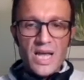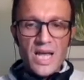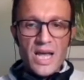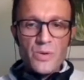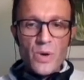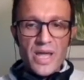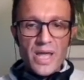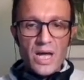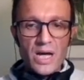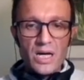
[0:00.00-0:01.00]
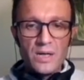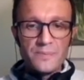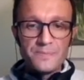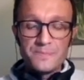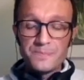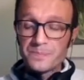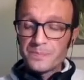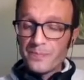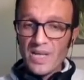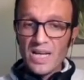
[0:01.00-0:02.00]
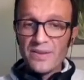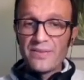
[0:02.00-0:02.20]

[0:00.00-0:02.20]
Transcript: Anyway, other